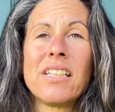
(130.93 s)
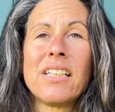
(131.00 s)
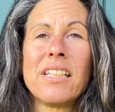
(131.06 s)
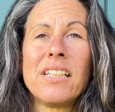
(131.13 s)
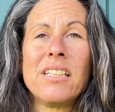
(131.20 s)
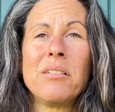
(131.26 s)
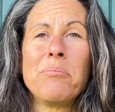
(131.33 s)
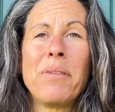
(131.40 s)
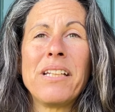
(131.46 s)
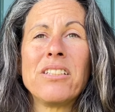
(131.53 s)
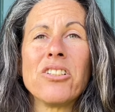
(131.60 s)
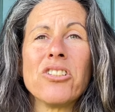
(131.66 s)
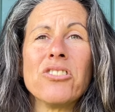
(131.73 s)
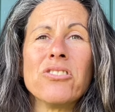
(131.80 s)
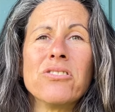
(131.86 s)
in a
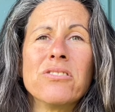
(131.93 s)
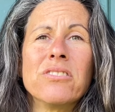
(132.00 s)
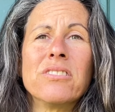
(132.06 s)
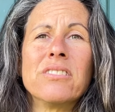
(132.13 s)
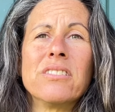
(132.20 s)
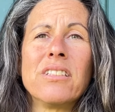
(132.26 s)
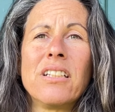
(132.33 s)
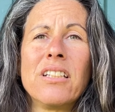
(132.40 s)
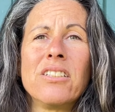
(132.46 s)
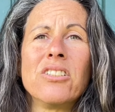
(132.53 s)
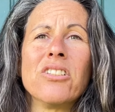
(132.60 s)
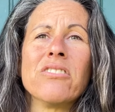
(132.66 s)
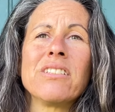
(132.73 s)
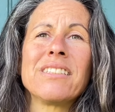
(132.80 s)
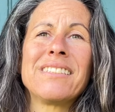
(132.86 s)
meadow and know
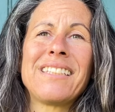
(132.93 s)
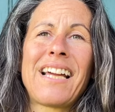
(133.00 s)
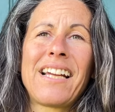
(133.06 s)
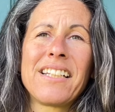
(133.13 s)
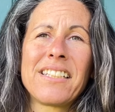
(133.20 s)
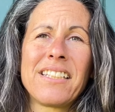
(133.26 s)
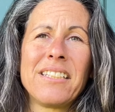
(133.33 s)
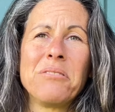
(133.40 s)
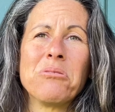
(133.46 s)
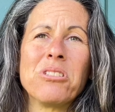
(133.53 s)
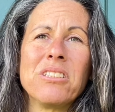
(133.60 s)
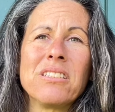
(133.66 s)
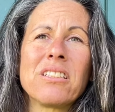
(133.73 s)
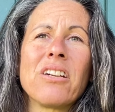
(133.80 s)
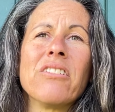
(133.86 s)
exactly what
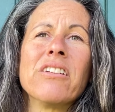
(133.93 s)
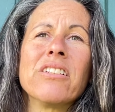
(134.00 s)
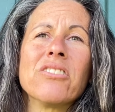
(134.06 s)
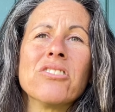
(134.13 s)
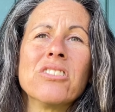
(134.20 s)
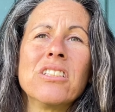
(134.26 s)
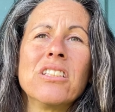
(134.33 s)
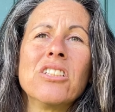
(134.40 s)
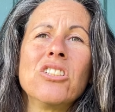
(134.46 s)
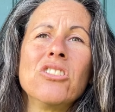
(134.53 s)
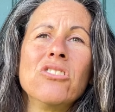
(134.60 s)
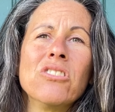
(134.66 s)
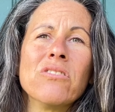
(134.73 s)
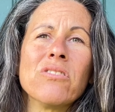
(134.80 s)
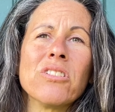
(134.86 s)
is going on in the
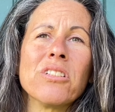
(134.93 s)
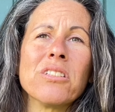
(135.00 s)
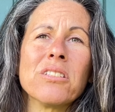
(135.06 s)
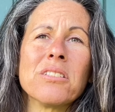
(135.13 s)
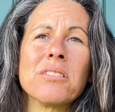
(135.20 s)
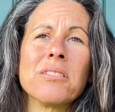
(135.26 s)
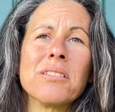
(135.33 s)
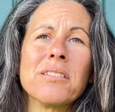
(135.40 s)
universe